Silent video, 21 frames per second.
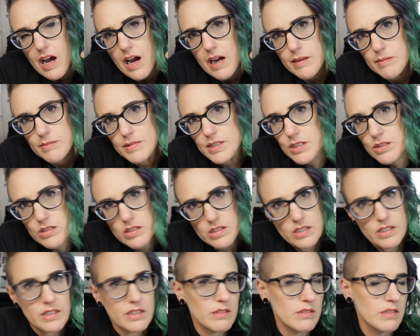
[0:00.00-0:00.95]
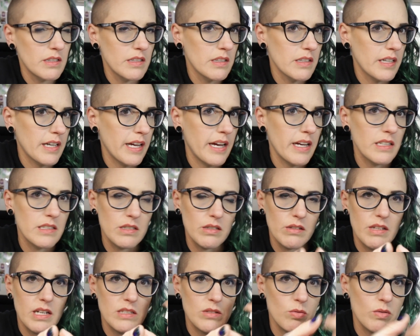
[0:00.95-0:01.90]
I'm used to using the cake, so
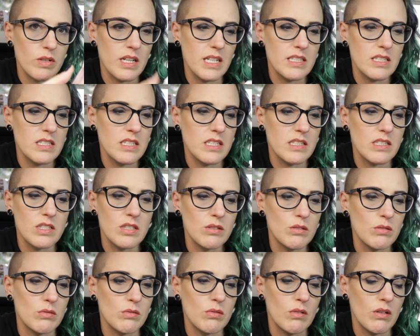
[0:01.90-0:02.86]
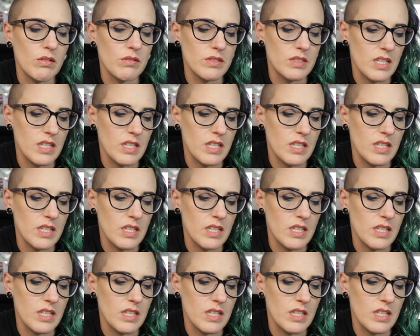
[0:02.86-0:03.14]
that's what I stick to all the